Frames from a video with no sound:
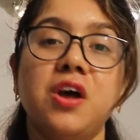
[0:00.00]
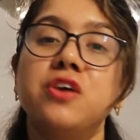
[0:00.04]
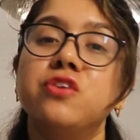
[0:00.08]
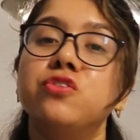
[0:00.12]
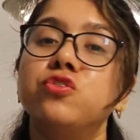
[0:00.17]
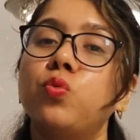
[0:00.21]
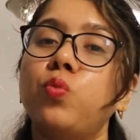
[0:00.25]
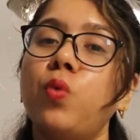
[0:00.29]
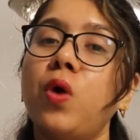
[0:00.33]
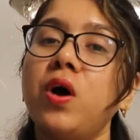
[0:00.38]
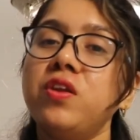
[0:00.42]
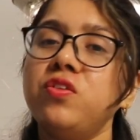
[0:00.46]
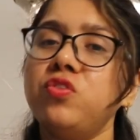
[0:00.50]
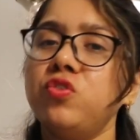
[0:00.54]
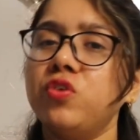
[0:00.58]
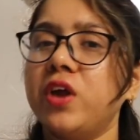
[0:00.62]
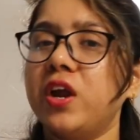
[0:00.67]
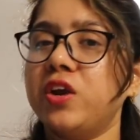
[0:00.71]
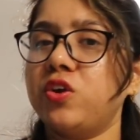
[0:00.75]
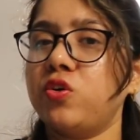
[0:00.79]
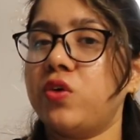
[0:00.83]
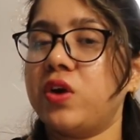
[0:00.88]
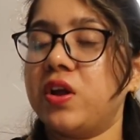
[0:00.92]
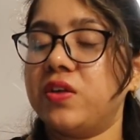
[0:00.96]
So once you
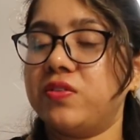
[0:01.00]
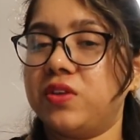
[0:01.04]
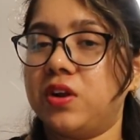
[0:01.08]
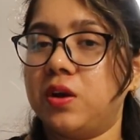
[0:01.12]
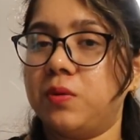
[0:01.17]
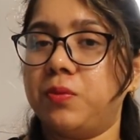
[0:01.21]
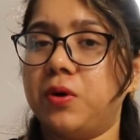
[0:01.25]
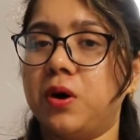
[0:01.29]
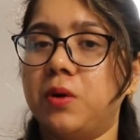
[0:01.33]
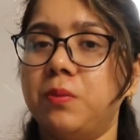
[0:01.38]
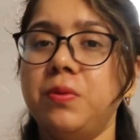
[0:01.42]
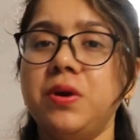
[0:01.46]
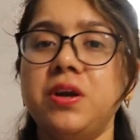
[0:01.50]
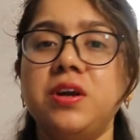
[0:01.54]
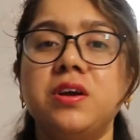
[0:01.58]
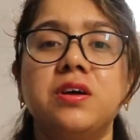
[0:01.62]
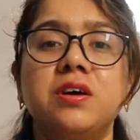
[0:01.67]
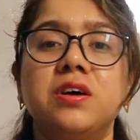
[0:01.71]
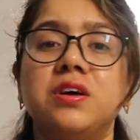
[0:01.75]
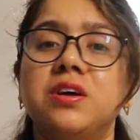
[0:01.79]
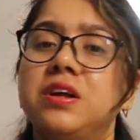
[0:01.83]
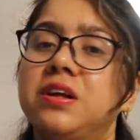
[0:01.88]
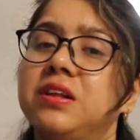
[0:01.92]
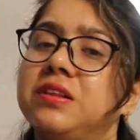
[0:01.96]
get your resident permit,
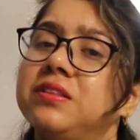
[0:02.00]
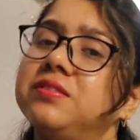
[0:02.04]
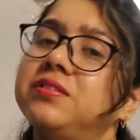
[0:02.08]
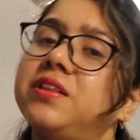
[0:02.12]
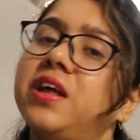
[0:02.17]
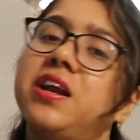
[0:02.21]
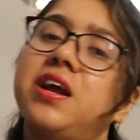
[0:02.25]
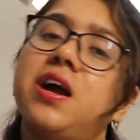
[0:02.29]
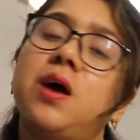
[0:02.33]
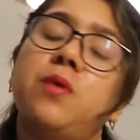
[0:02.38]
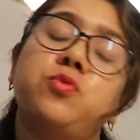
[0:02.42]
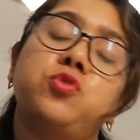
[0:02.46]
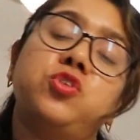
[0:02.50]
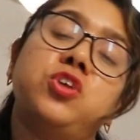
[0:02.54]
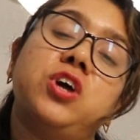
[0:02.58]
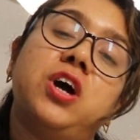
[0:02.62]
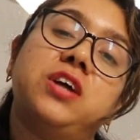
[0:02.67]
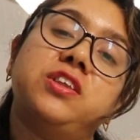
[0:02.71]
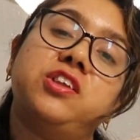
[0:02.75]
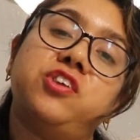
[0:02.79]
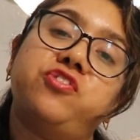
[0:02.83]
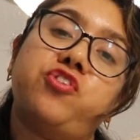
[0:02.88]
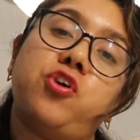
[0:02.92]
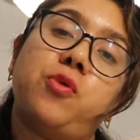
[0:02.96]
then comes the
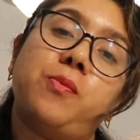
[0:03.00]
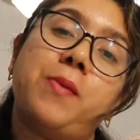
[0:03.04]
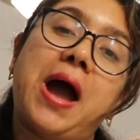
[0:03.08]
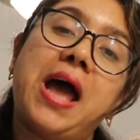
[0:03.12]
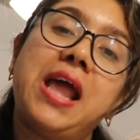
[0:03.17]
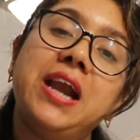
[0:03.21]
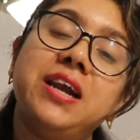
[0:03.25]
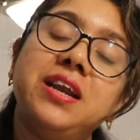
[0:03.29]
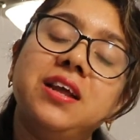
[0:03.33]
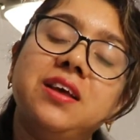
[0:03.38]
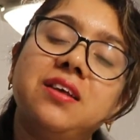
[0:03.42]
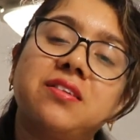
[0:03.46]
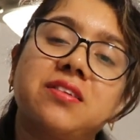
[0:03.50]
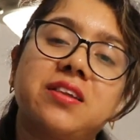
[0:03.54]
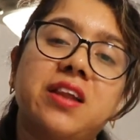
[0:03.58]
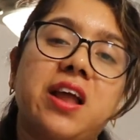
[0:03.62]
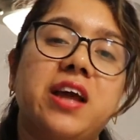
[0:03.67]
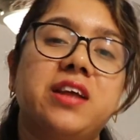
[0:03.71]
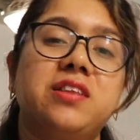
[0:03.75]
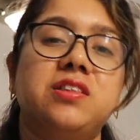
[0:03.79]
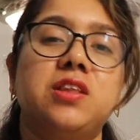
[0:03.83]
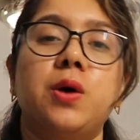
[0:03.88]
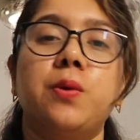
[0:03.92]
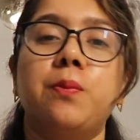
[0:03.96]
other formalities
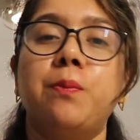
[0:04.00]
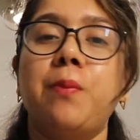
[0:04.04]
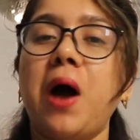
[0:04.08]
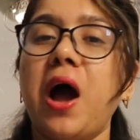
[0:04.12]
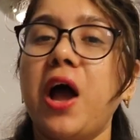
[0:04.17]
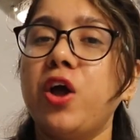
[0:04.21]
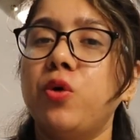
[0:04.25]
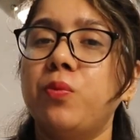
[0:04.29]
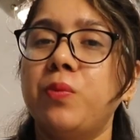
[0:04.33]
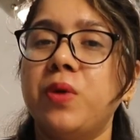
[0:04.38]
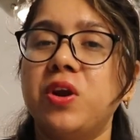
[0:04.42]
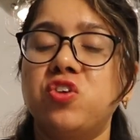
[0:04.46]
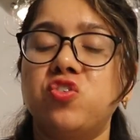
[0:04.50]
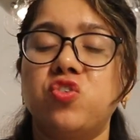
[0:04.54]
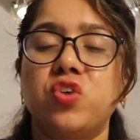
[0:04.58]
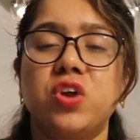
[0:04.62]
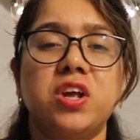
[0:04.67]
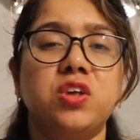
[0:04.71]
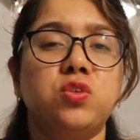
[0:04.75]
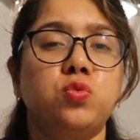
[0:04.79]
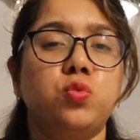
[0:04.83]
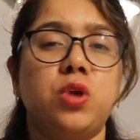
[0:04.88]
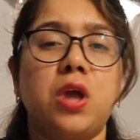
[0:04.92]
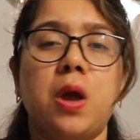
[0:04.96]
like the
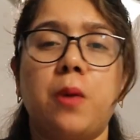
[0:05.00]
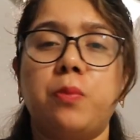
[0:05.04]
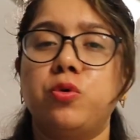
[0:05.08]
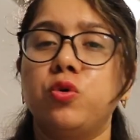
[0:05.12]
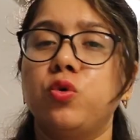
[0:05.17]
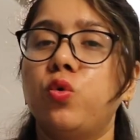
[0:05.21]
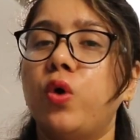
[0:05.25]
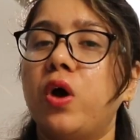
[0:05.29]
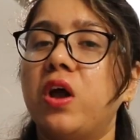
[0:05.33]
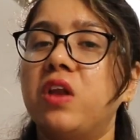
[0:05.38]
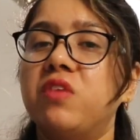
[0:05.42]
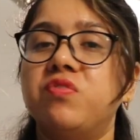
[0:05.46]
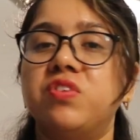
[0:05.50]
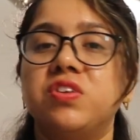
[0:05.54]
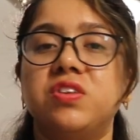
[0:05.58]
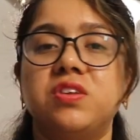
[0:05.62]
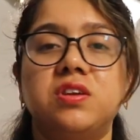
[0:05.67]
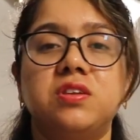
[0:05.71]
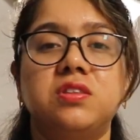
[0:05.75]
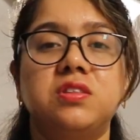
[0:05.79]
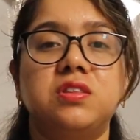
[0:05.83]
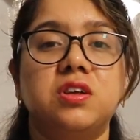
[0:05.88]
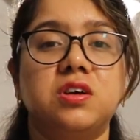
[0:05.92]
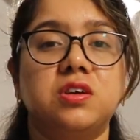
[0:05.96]
biometrics. We have to go and
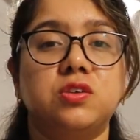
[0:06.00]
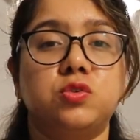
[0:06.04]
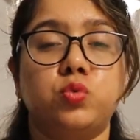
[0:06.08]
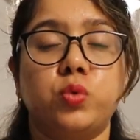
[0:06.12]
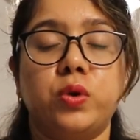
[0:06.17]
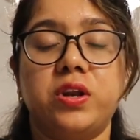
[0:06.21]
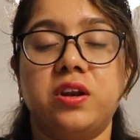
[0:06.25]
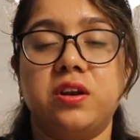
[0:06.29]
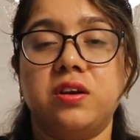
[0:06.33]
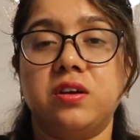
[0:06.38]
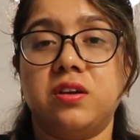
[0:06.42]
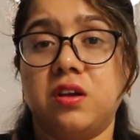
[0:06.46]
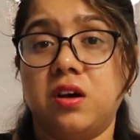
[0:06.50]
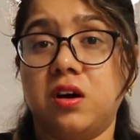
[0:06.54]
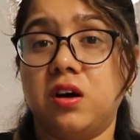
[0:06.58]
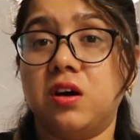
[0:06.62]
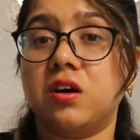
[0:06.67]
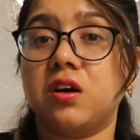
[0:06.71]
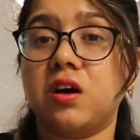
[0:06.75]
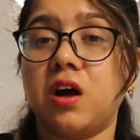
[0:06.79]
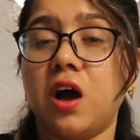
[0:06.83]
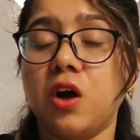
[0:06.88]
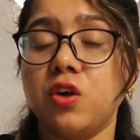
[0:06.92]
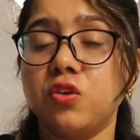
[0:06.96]
visit the Sweden
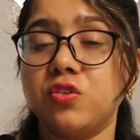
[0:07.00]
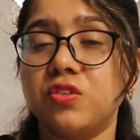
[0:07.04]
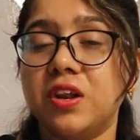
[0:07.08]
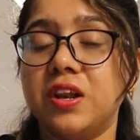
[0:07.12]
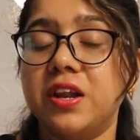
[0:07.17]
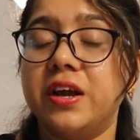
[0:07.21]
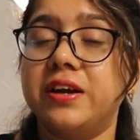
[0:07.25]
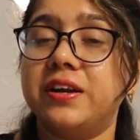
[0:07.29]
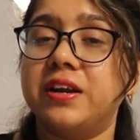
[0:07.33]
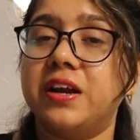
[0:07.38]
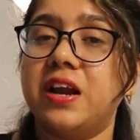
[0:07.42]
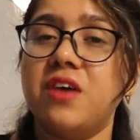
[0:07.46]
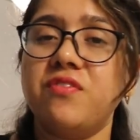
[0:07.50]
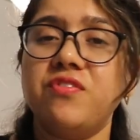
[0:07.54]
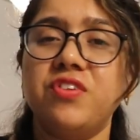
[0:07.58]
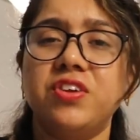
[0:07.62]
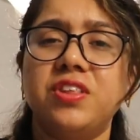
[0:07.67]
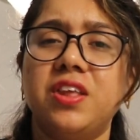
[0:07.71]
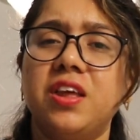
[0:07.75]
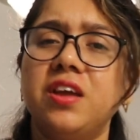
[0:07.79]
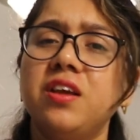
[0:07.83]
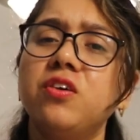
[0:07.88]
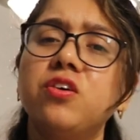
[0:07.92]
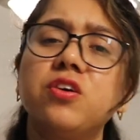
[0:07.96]
consulate and
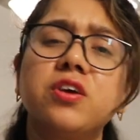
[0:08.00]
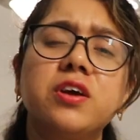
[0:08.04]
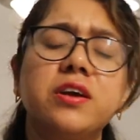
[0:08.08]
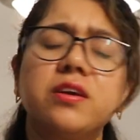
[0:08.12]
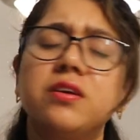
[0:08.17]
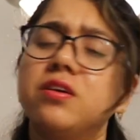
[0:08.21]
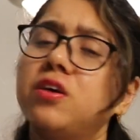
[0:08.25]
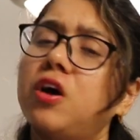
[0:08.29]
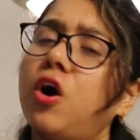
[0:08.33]
everything.